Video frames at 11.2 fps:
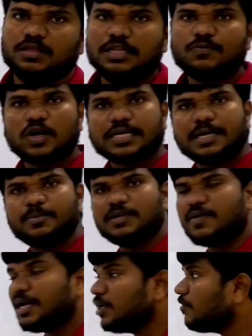Then what can be the
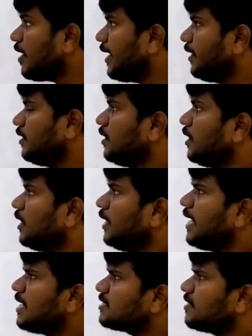value of I?
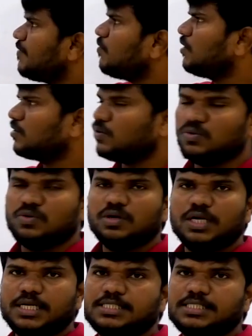He has given one clue.